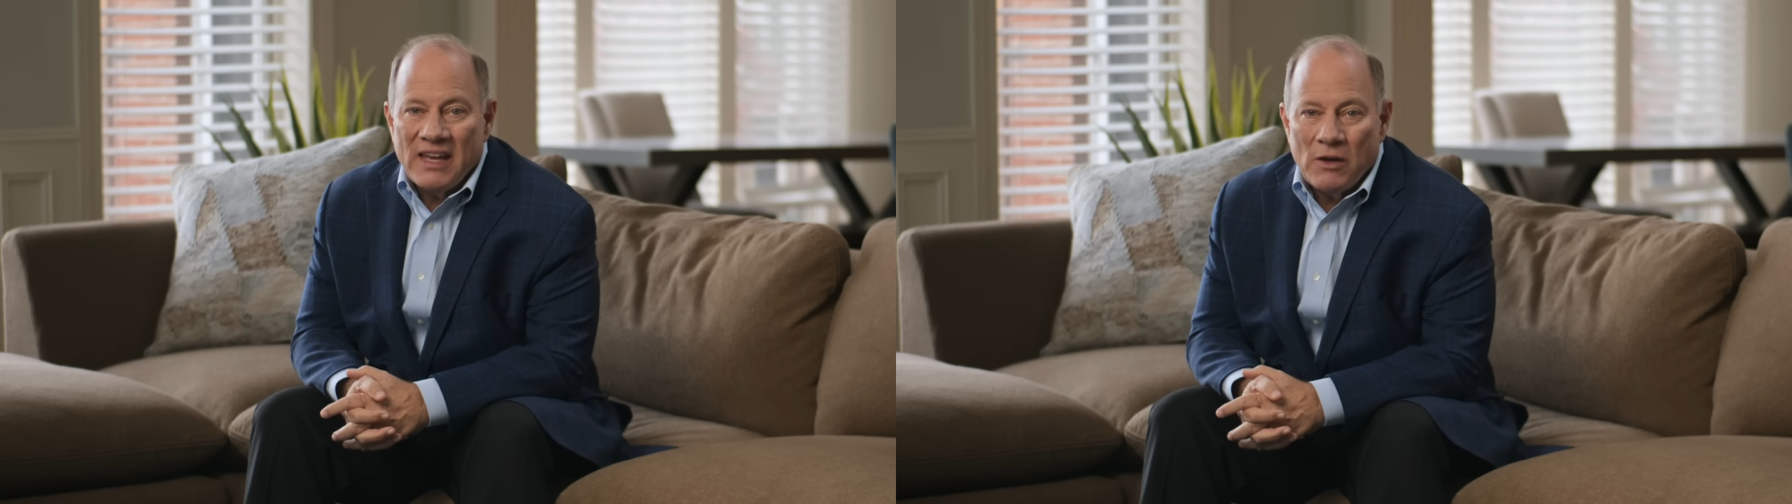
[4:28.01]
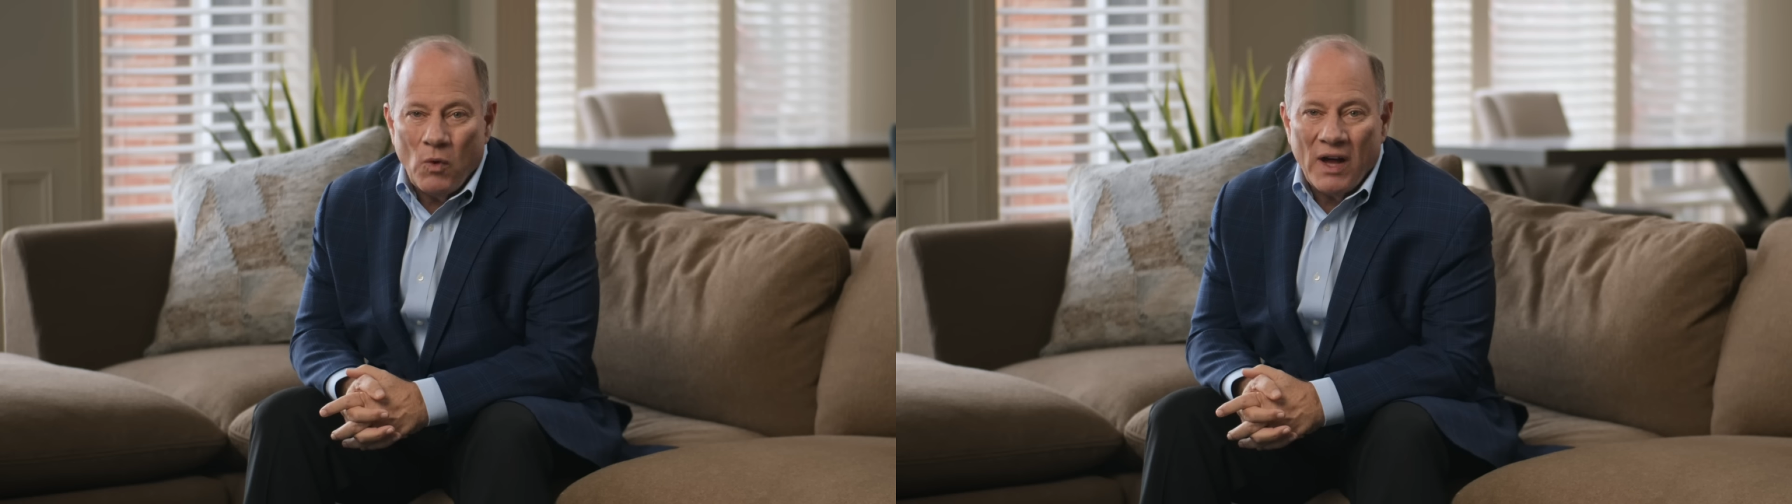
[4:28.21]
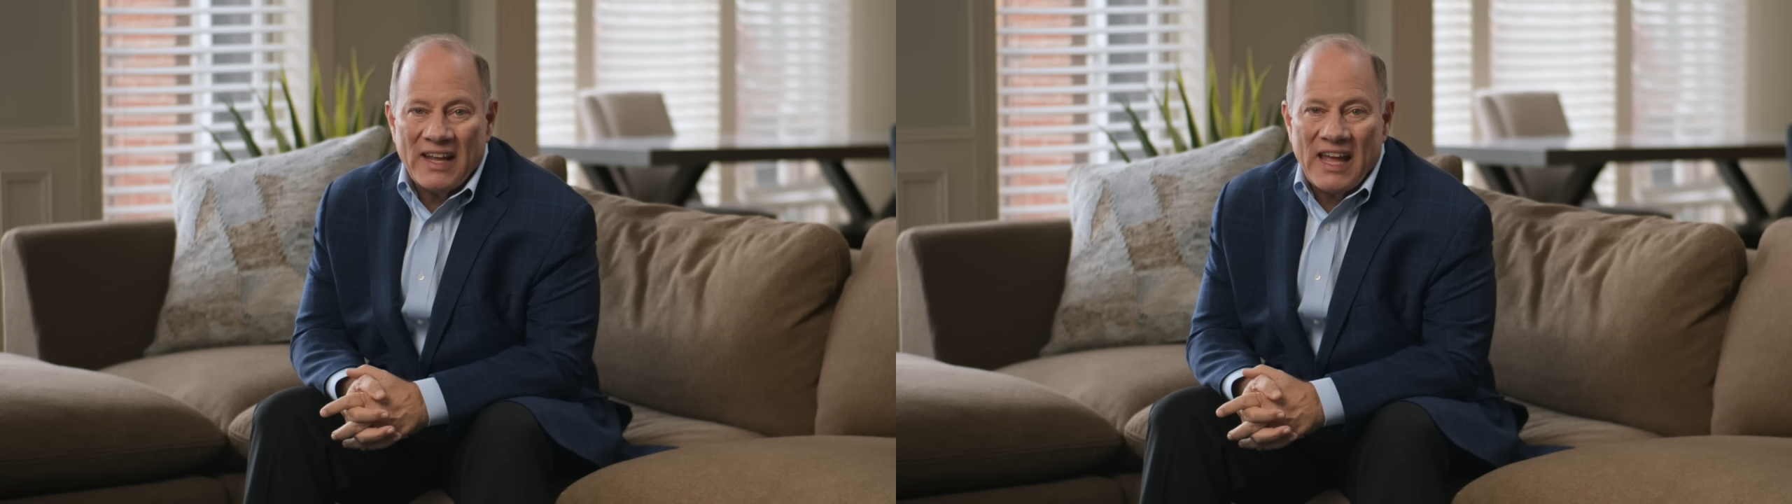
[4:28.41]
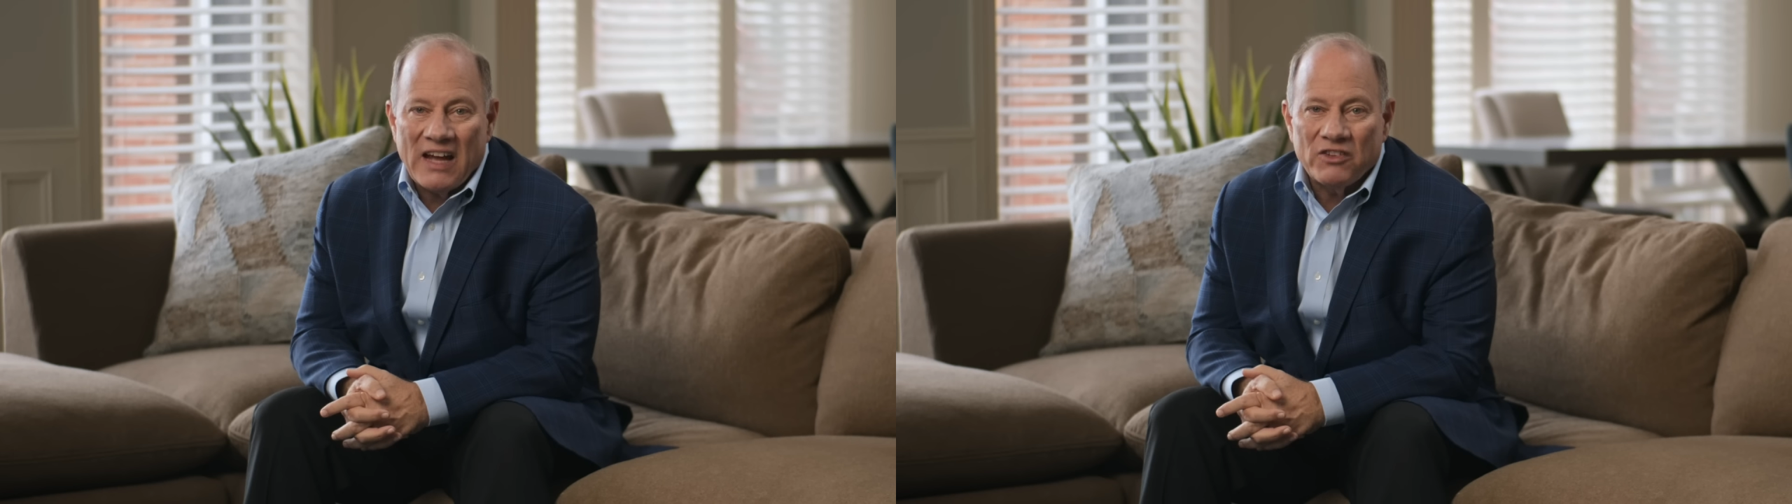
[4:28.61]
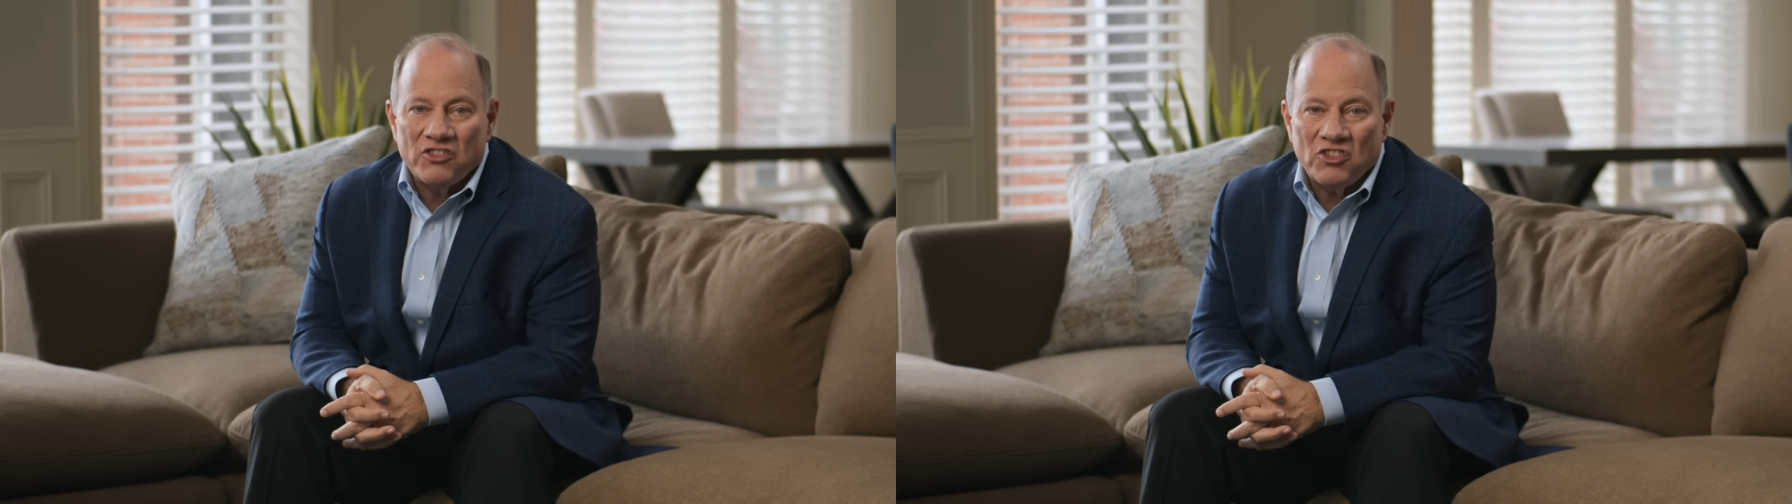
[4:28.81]
and want to
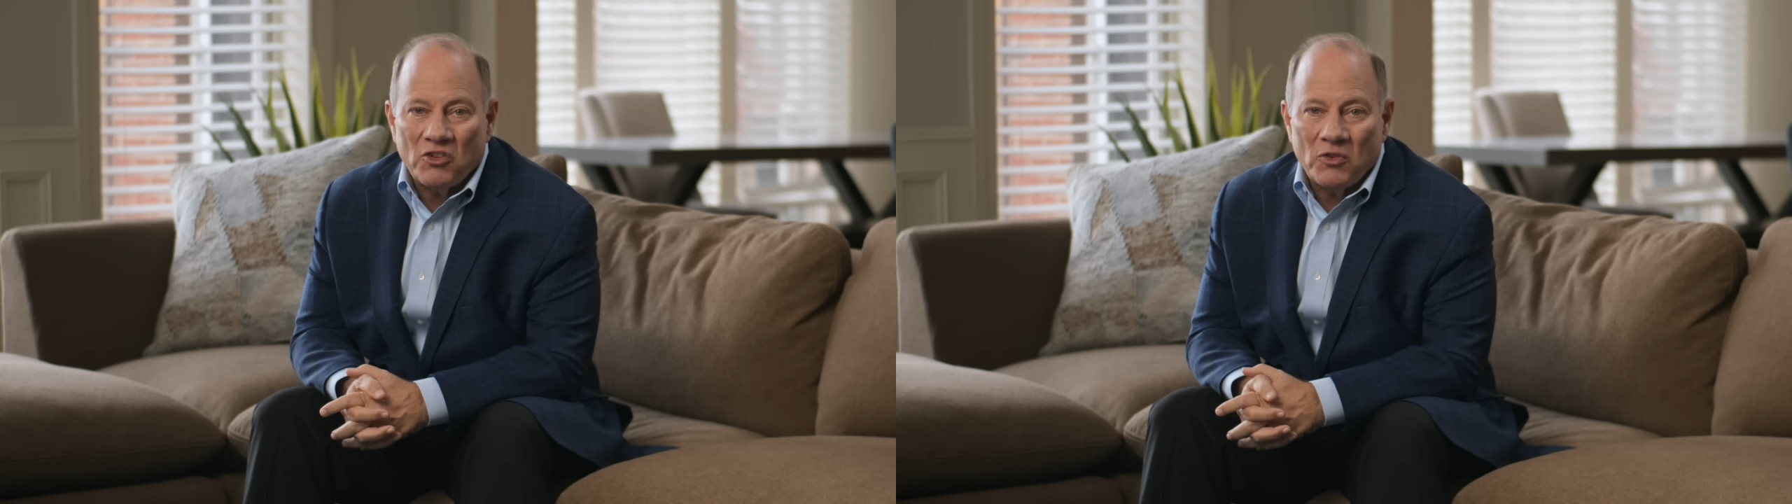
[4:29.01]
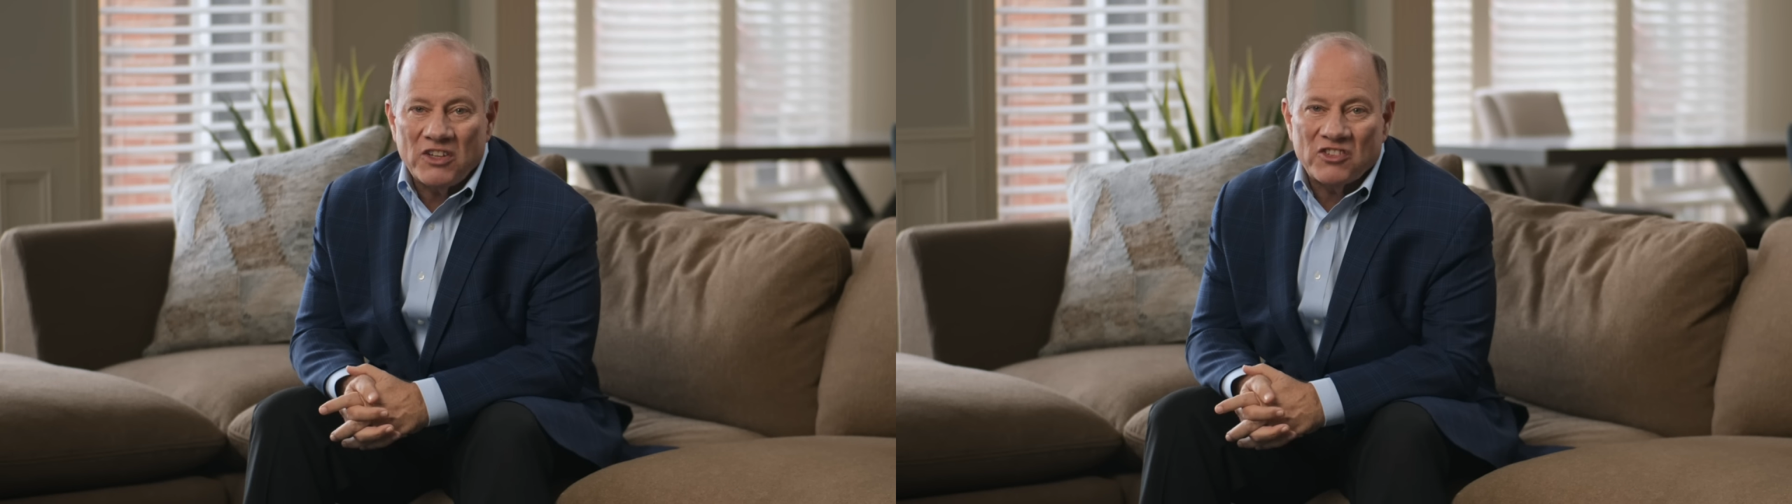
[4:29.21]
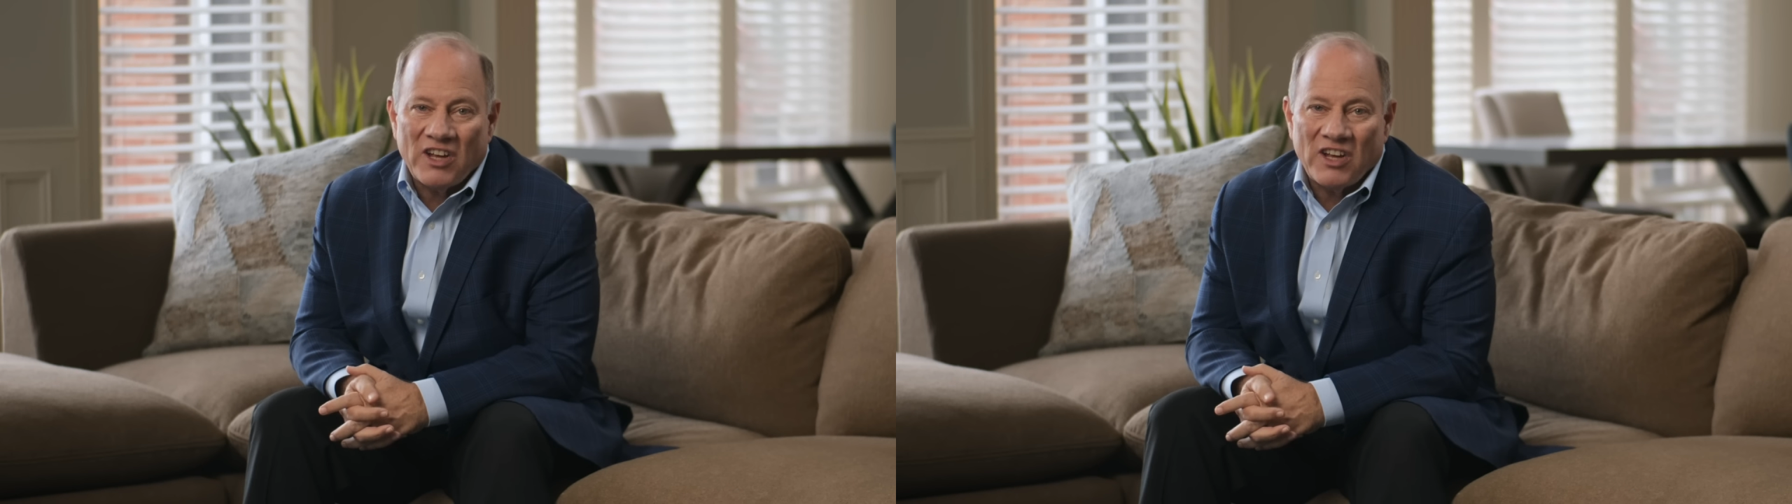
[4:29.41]
have a serious